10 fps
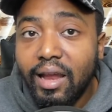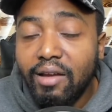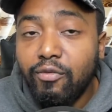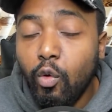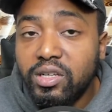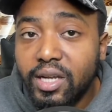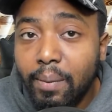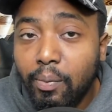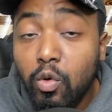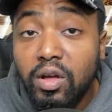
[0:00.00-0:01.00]
for
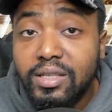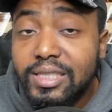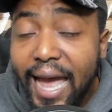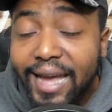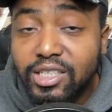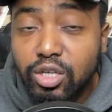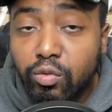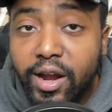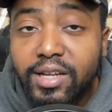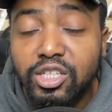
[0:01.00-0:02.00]
example, tax the
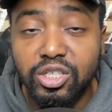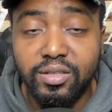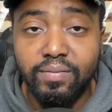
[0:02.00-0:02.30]
rich,